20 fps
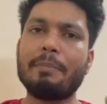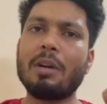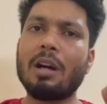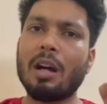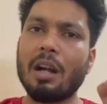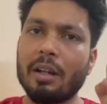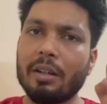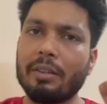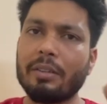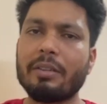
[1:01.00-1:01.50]

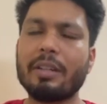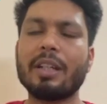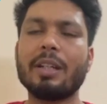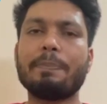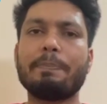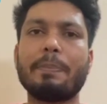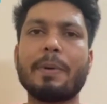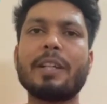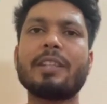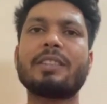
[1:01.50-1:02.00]

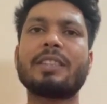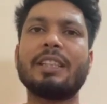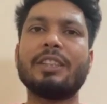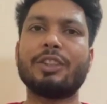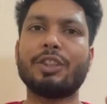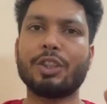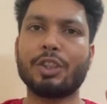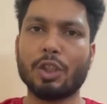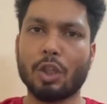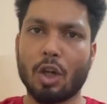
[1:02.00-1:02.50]
100%
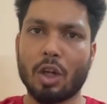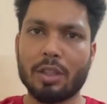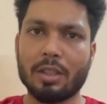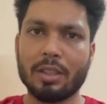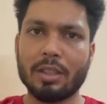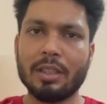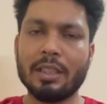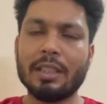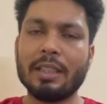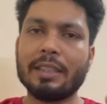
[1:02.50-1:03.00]
sure
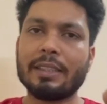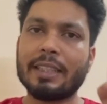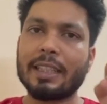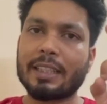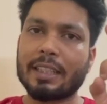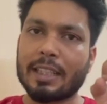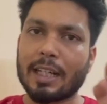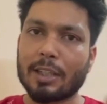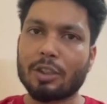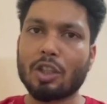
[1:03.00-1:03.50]
the
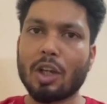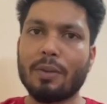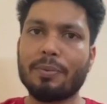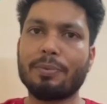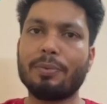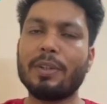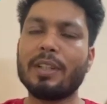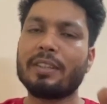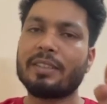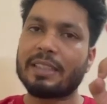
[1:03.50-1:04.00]
cutoff
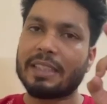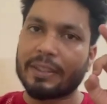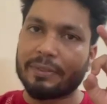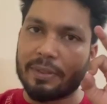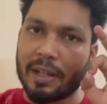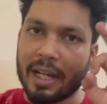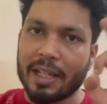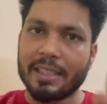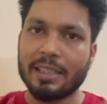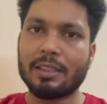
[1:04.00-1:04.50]
will
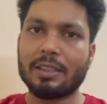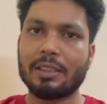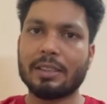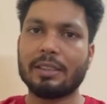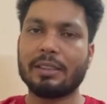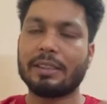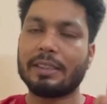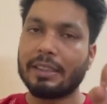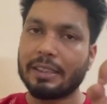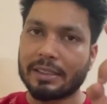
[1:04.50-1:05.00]
revise
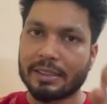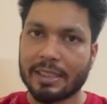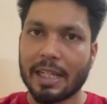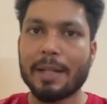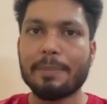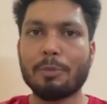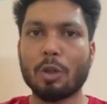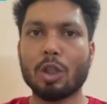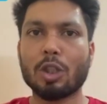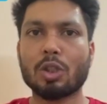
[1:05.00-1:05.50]
this
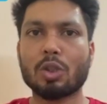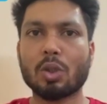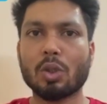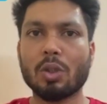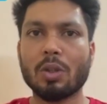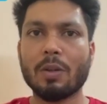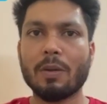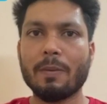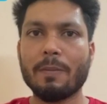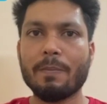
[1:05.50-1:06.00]
time
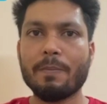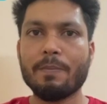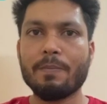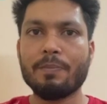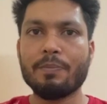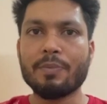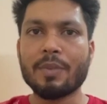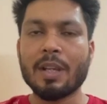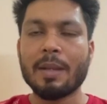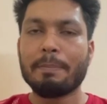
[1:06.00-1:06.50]
also,
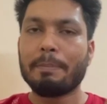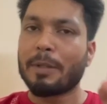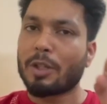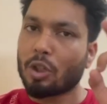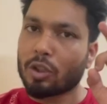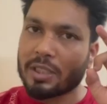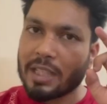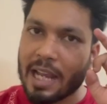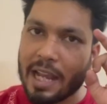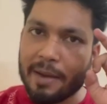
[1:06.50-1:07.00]

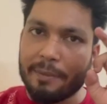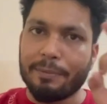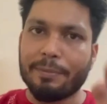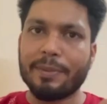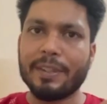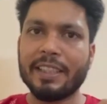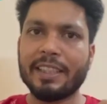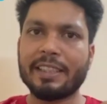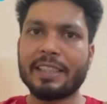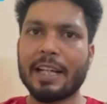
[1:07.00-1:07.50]
because
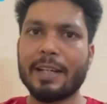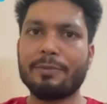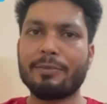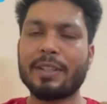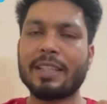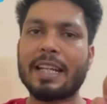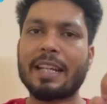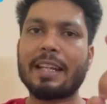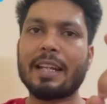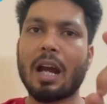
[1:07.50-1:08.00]
every time
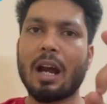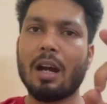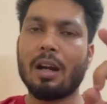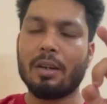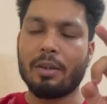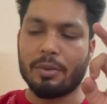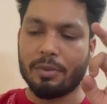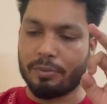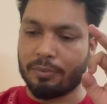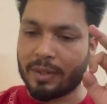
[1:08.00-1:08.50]

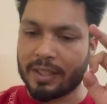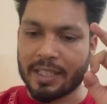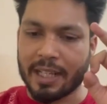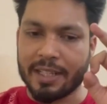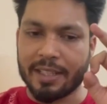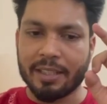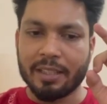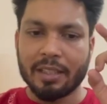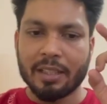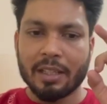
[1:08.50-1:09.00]

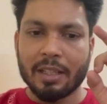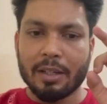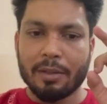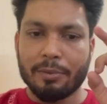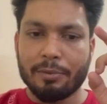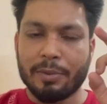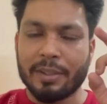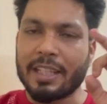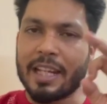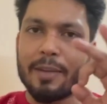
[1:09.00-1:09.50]

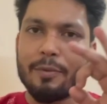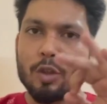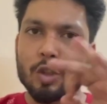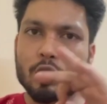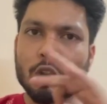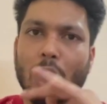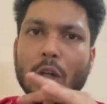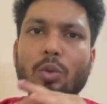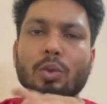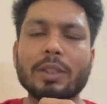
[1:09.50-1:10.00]
when I was
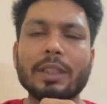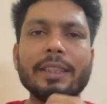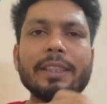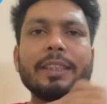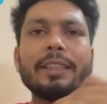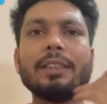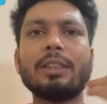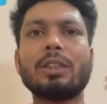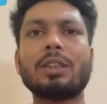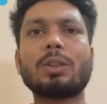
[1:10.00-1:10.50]
counseling
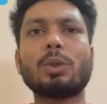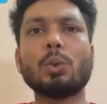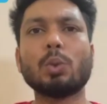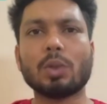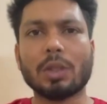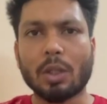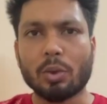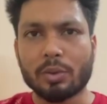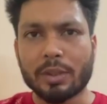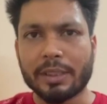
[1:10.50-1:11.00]
in
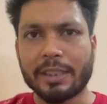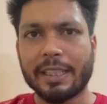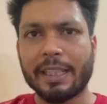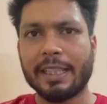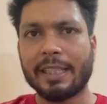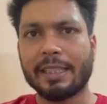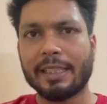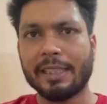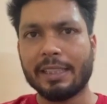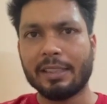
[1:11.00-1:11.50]

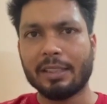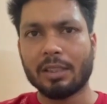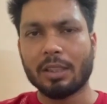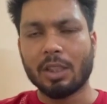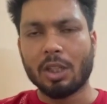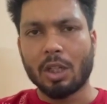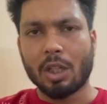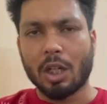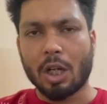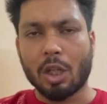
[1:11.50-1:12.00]
2018
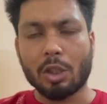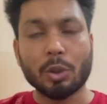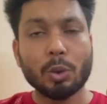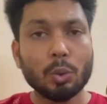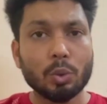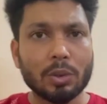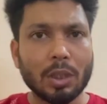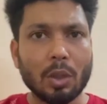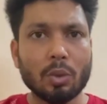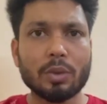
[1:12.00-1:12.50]
or
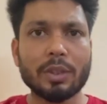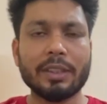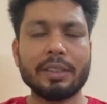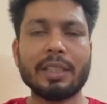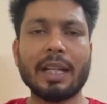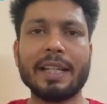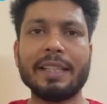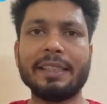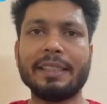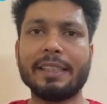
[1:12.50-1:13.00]

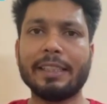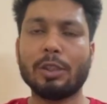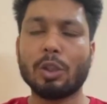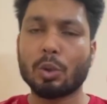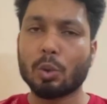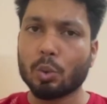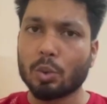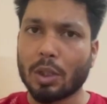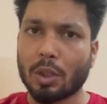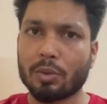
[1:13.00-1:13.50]
2019 or
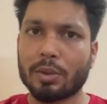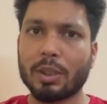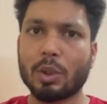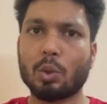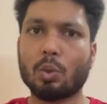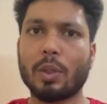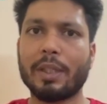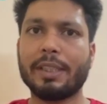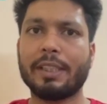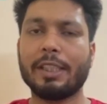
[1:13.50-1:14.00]

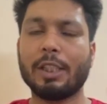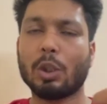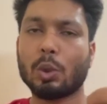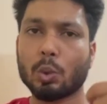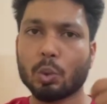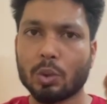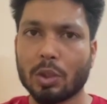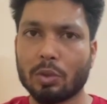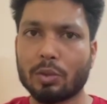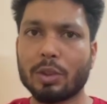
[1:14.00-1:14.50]
2020 or
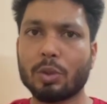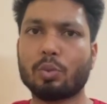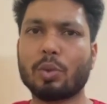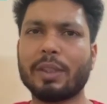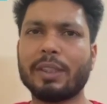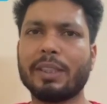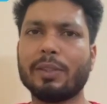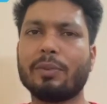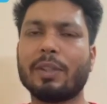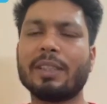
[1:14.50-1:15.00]

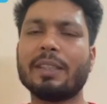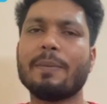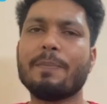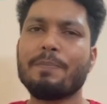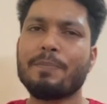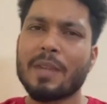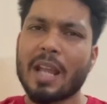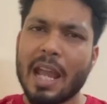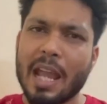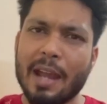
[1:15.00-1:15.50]
2021,
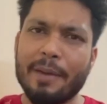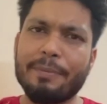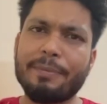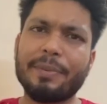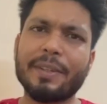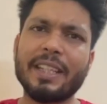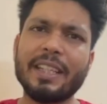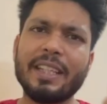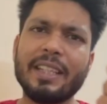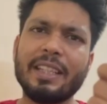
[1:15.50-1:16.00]

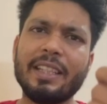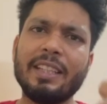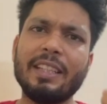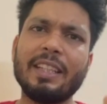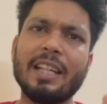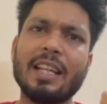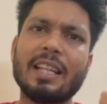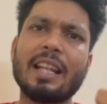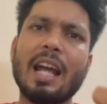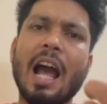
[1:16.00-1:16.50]
every
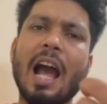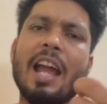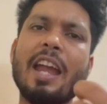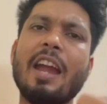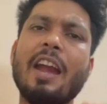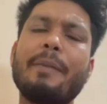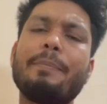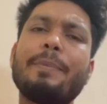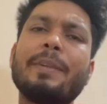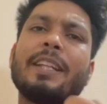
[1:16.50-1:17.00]
year I
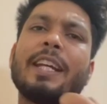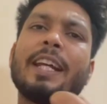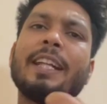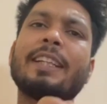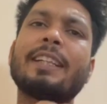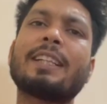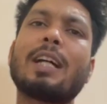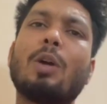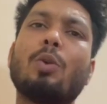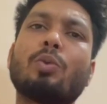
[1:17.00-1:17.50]
have been
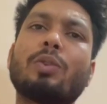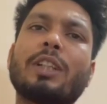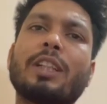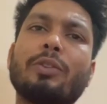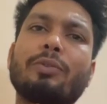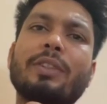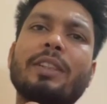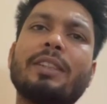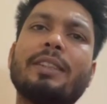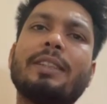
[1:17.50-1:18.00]

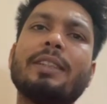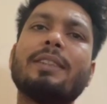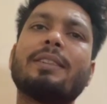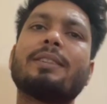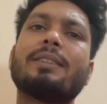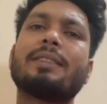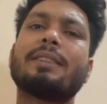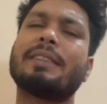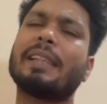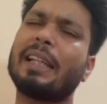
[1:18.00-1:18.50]
encountered with this
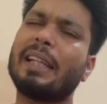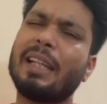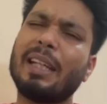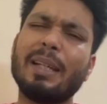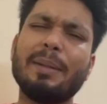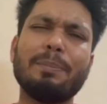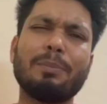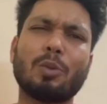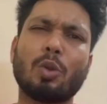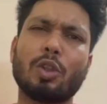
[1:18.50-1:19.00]

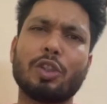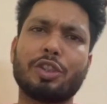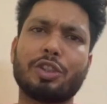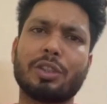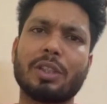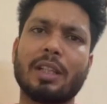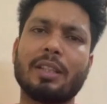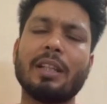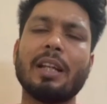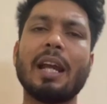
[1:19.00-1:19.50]
same
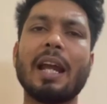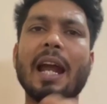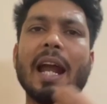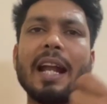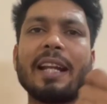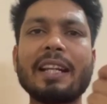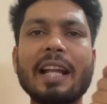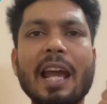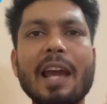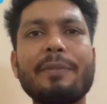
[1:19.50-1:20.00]
question,
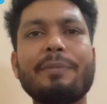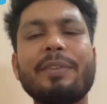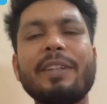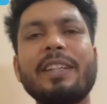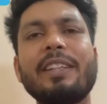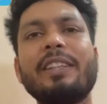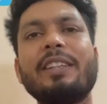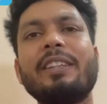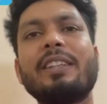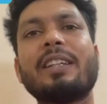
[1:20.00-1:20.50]
and every
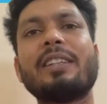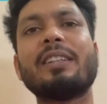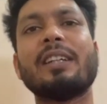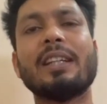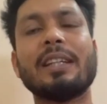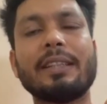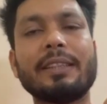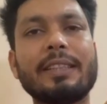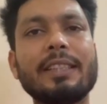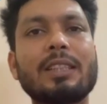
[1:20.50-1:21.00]
year
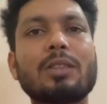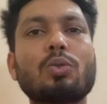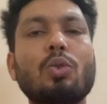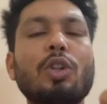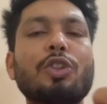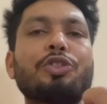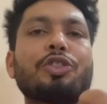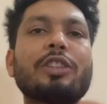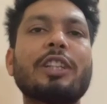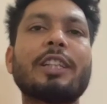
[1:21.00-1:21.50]
this
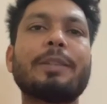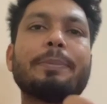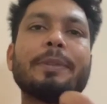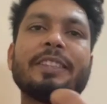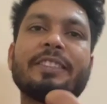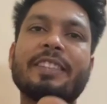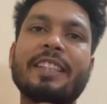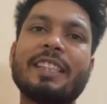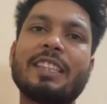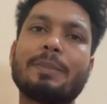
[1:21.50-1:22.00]
question has been
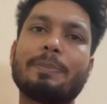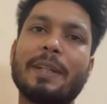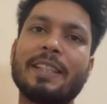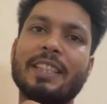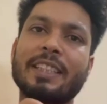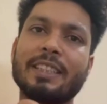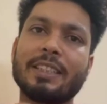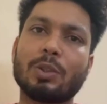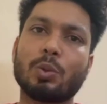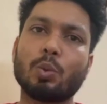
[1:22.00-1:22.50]
raised by
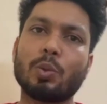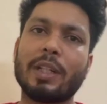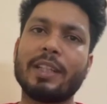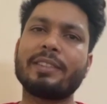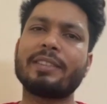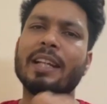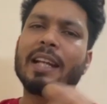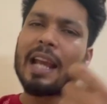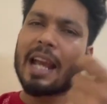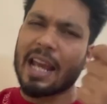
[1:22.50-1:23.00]
the
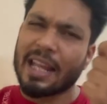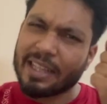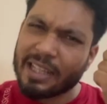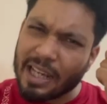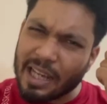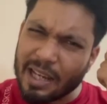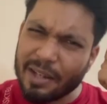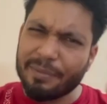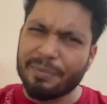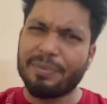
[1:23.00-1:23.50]
students, and
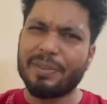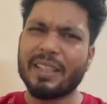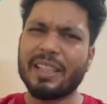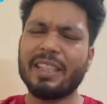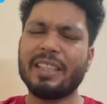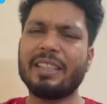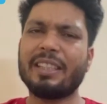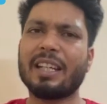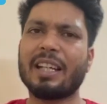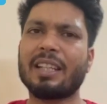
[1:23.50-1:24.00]
every
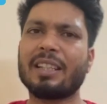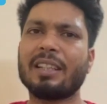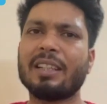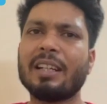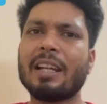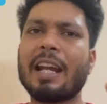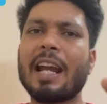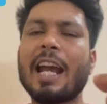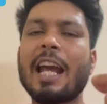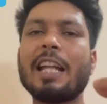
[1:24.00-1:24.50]
year
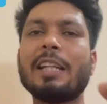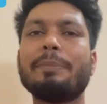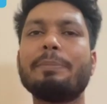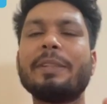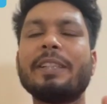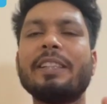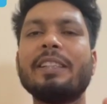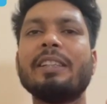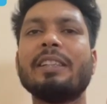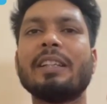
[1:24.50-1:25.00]

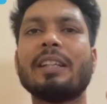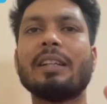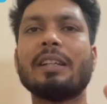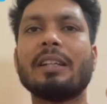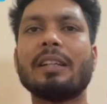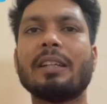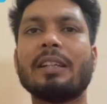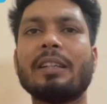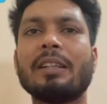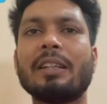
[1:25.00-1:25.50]
NB
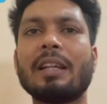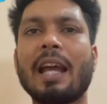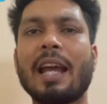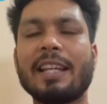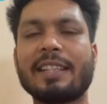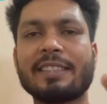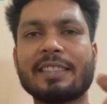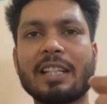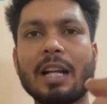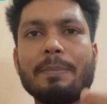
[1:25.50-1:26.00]

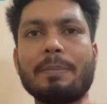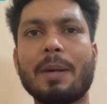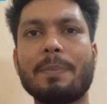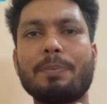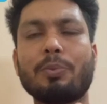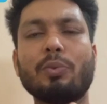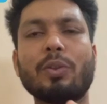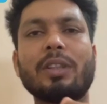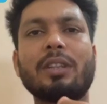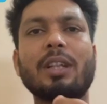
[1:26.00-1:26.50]
has come up
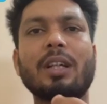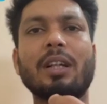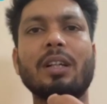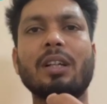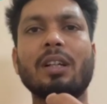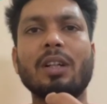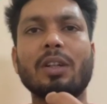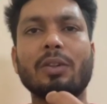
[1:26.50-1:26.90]
with the